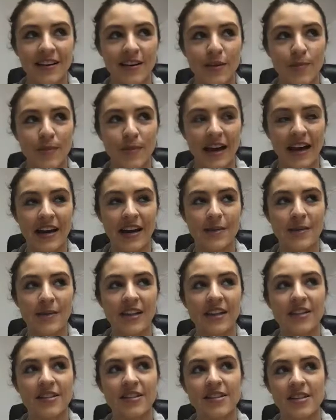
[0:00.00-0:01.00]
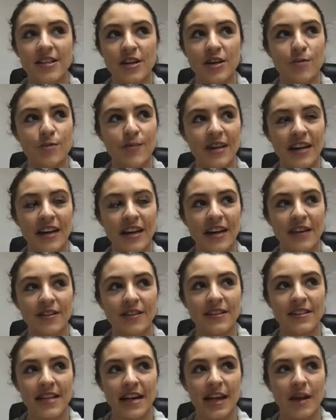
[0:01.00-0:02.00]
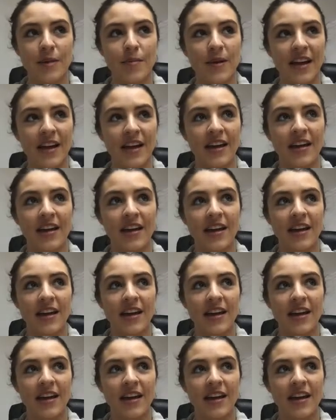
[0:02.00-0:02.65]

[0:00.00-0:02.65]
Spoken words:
man, I mean, there's so many, I would say, but